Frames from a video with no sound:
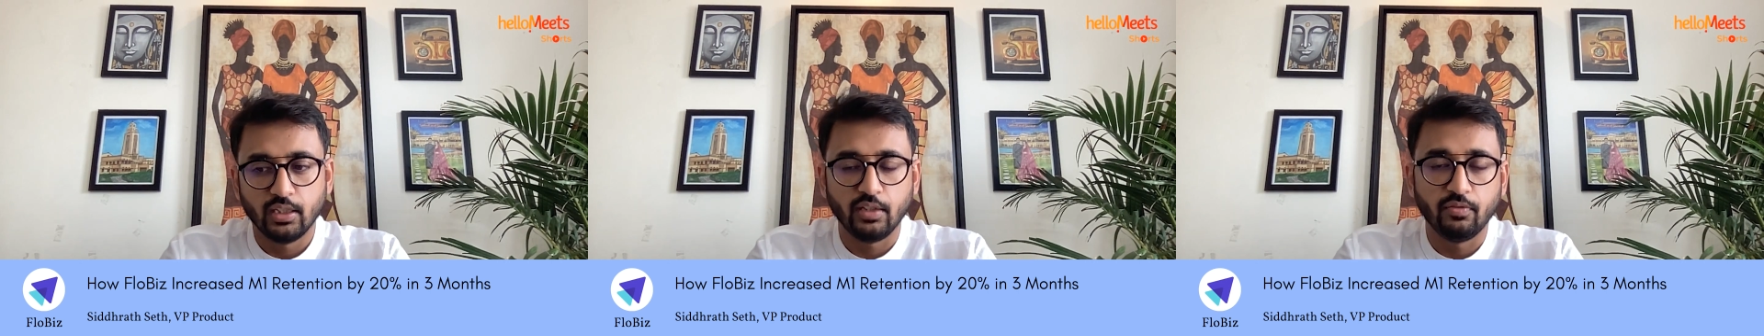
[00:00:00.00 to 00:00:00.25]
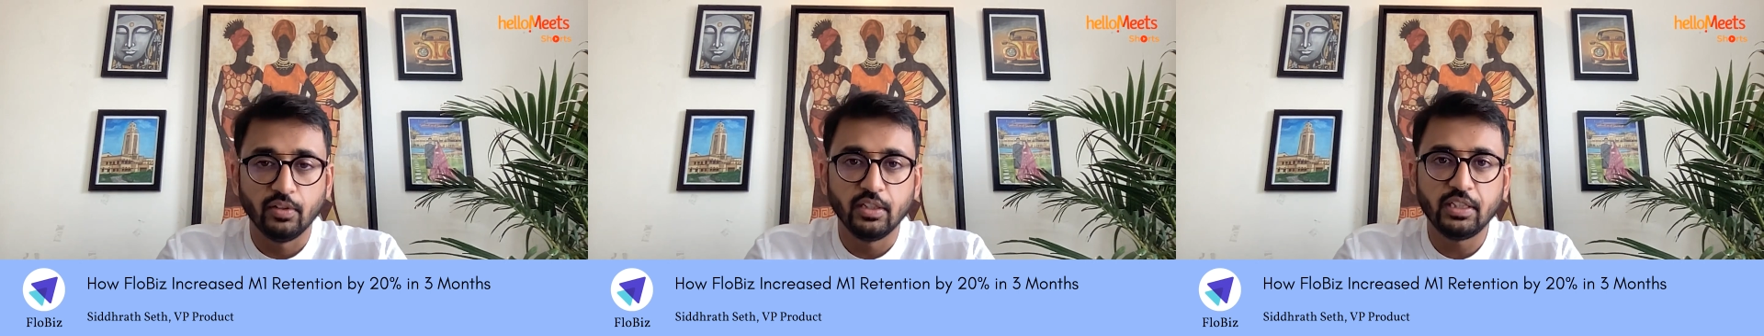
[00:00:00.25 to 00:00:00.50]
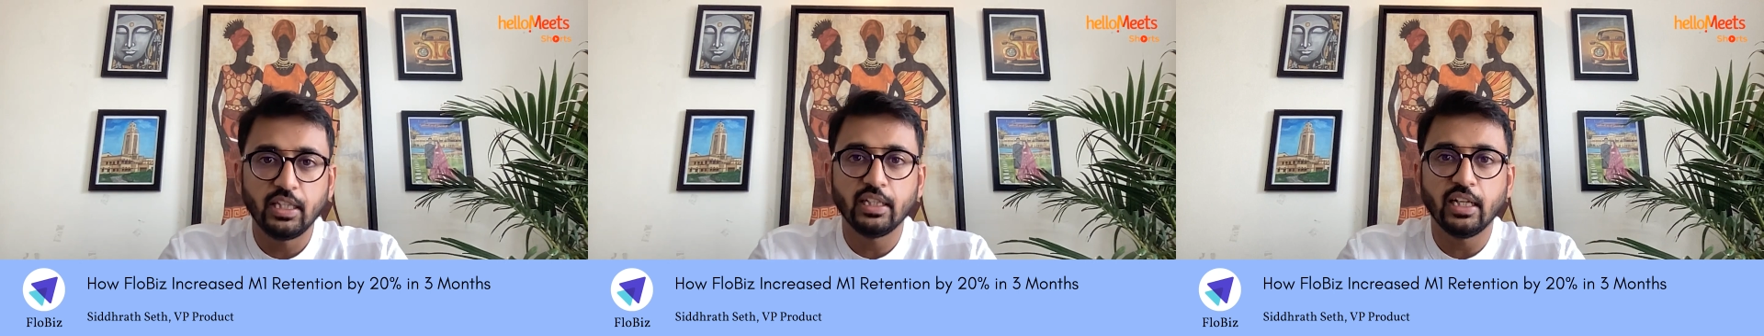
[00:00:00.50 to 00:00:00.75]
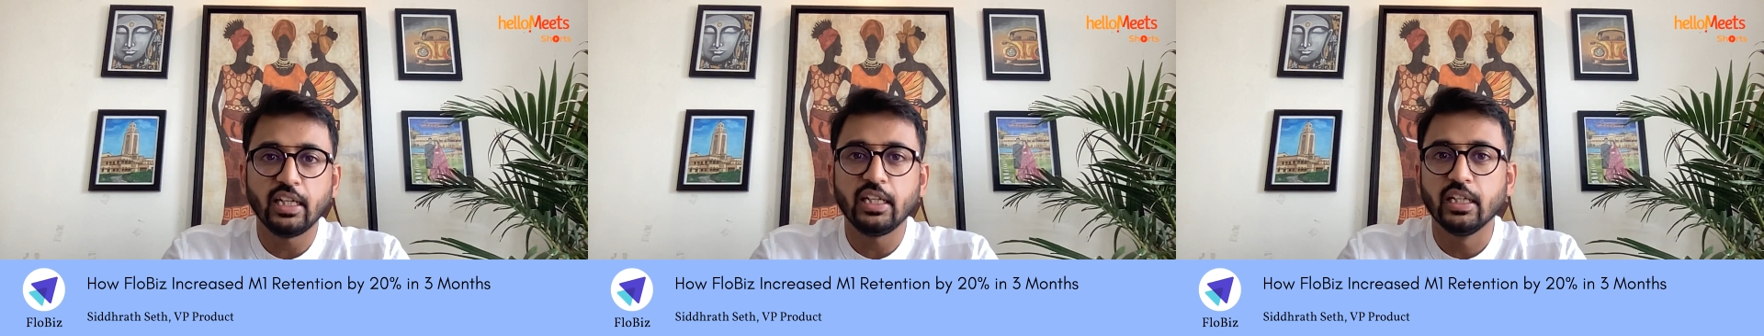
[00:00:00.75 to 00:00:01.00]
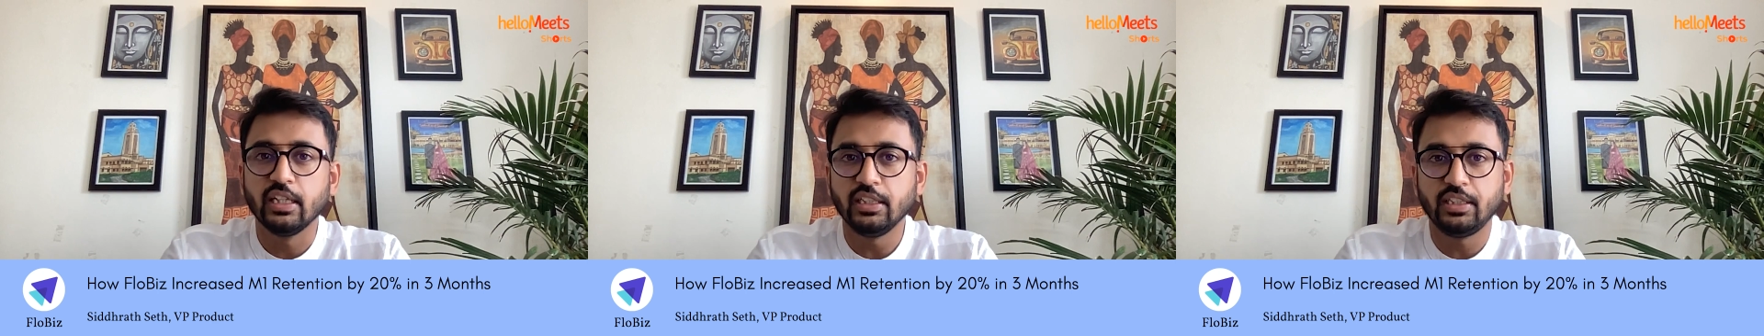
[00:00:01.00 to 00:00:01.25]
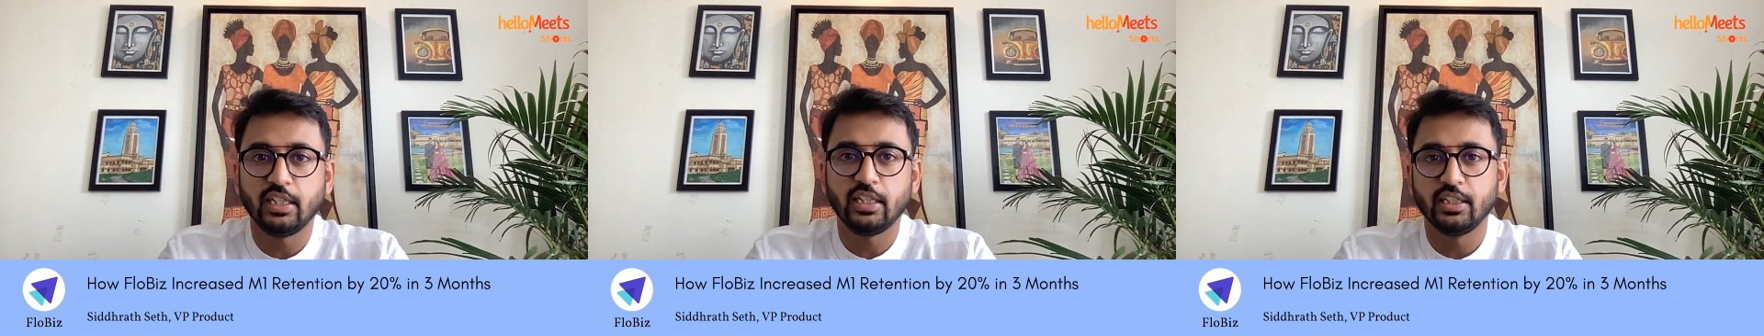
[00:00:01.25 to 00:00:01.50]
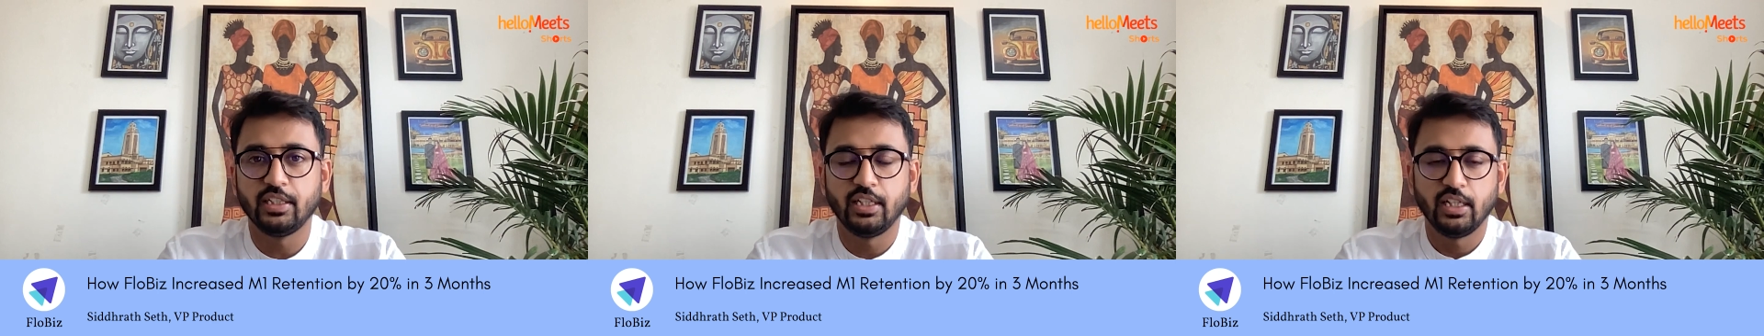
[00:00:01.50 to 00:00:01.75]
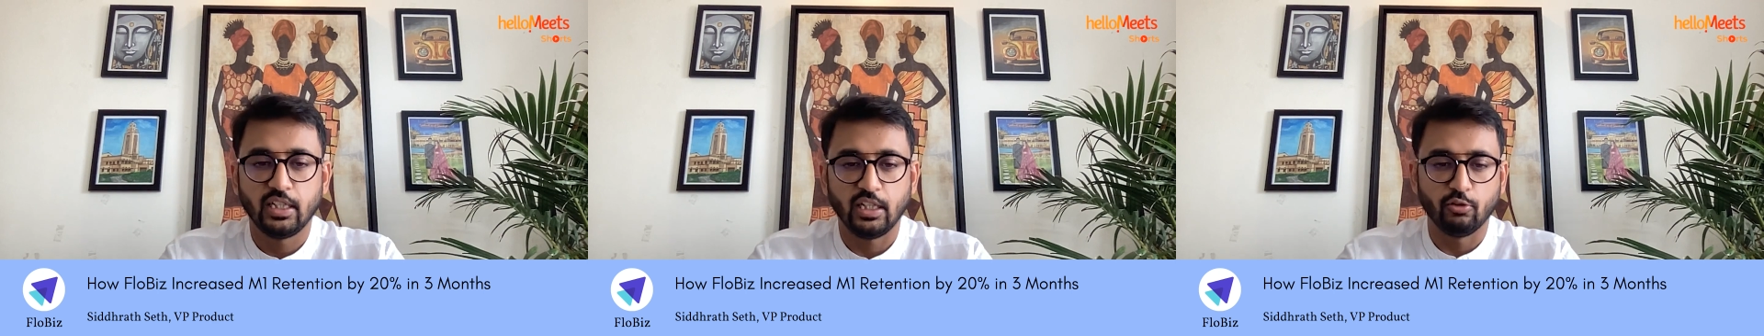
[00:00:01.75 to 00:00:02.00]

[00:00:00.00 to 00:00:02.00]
the first thing that he does is he